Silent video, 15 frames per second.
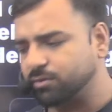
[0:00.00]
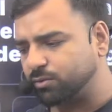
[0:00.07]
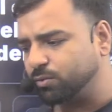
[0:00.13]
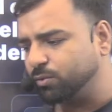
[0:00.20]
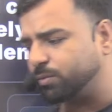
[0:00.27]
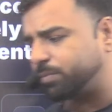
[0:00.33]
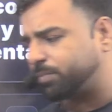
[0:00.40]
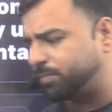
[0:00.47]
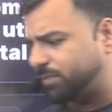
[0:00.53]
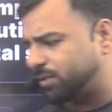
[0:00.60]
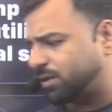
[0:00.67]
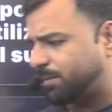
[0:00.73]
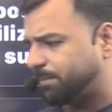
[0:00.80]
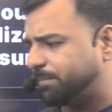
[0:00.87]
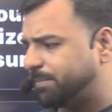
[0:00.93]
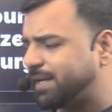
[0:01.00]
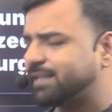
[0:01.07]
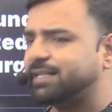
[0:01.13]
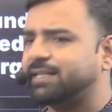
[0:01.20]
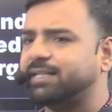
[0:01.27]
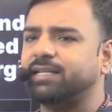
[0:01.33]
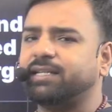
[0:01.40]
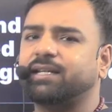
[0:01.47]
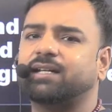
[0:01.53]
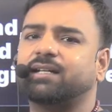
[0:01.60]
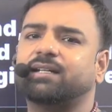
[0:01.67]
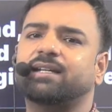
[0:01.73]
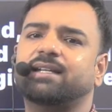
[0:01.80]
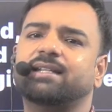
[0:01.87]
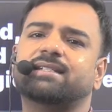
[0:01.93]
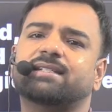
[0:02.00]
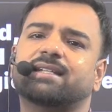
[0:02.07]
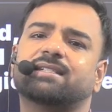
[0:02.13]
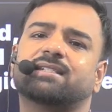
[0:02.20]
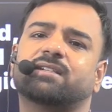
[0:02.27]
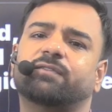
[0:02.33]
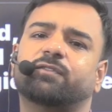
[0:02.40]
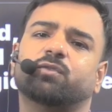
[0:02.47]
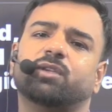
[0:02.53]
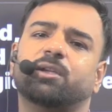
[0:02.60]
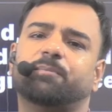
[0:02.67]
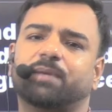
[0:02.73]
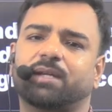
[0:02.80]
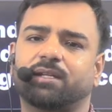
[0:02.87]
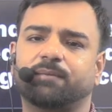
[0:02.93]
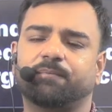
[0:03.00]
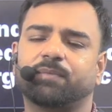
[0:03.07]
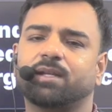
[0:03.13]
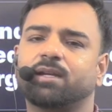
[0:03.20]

to make that area insensitive to the pain.